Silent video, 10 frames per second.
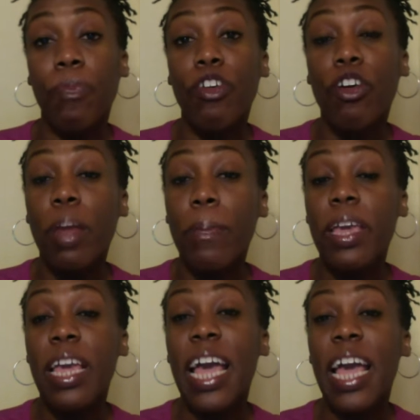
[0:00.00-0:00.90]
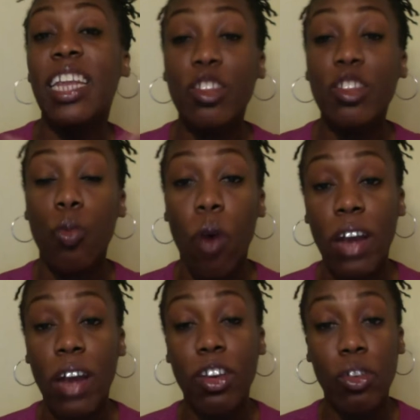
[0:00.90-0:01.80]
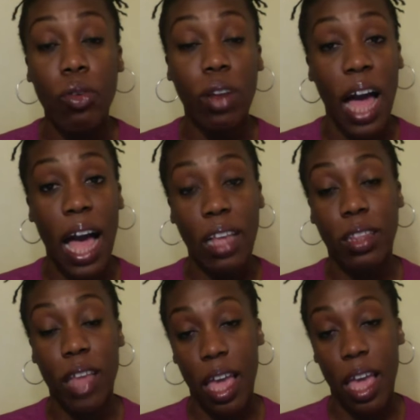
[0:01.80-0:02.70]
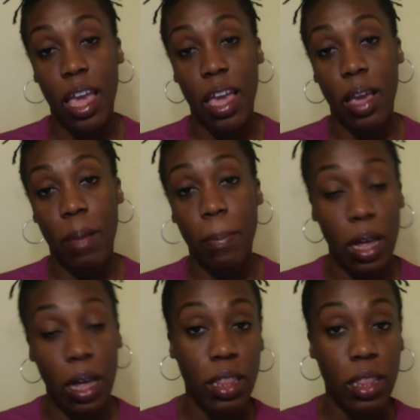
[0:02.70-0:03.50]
They're going to be at least one new class a month.